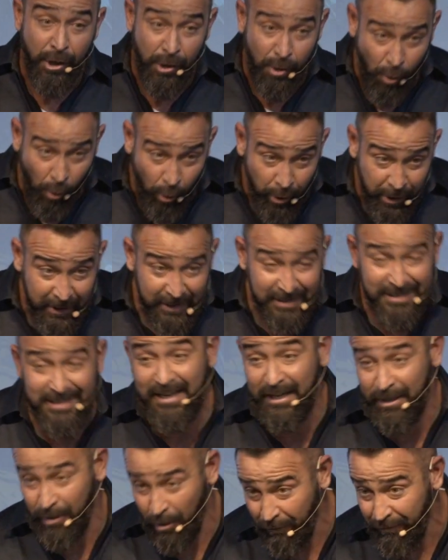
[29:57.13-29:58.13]
going to
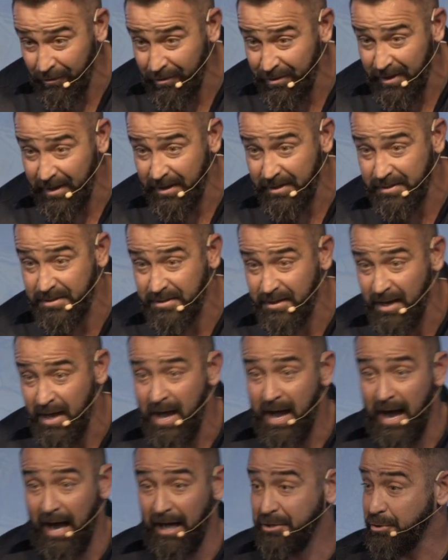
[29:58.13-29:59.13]
get over this.
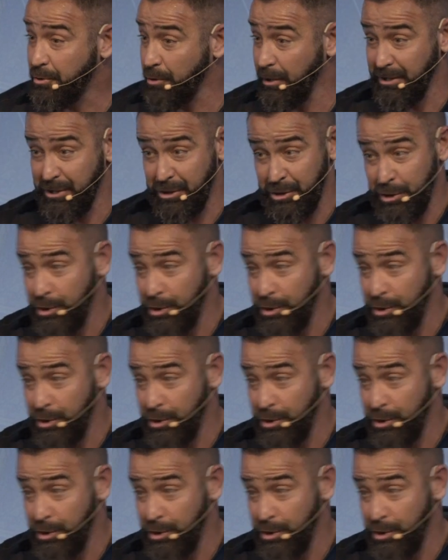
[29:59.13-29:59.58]
I trust